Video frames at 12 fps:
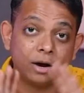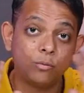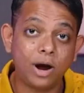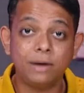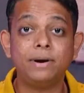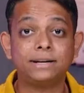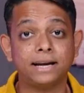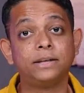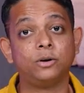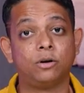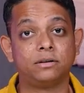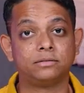Now, why am I
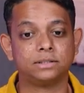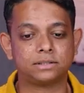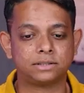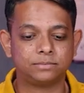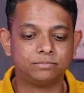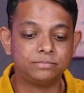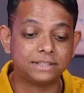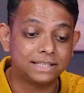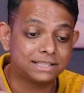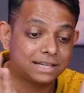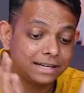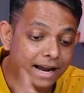telling you all of this?
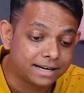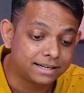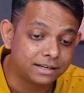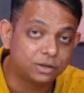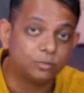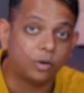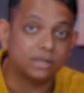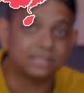This is connected to